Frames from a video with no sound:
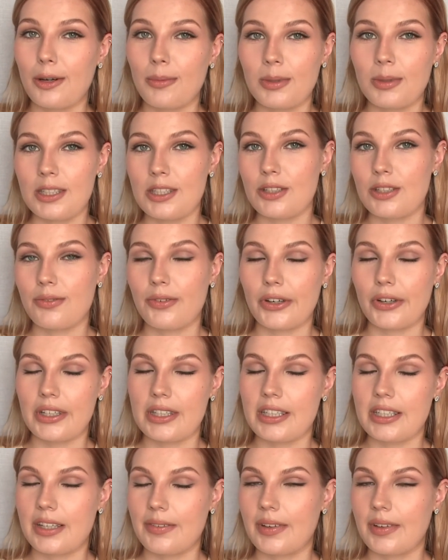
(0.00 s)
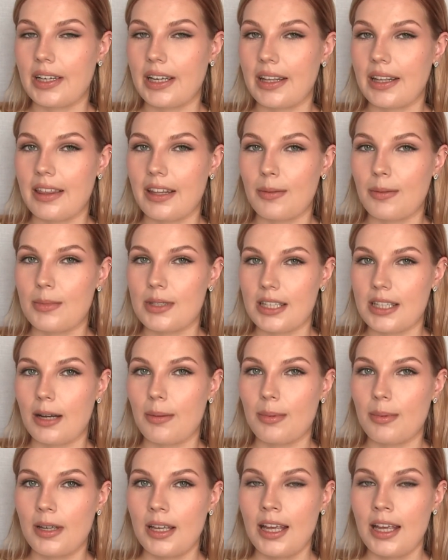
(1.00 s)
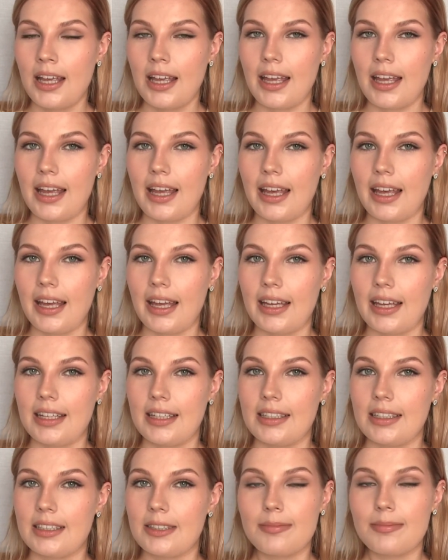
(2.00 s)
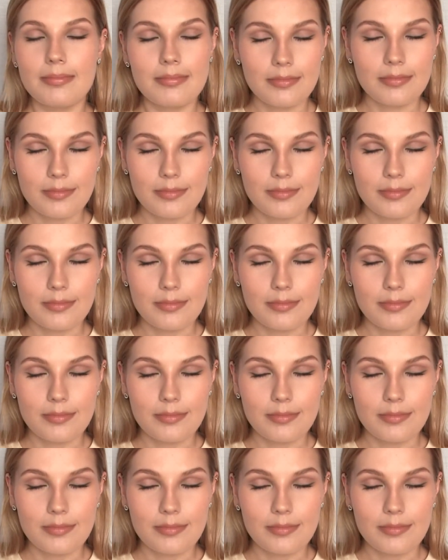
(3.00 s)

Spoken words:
please don't forget to give it a thumbs up and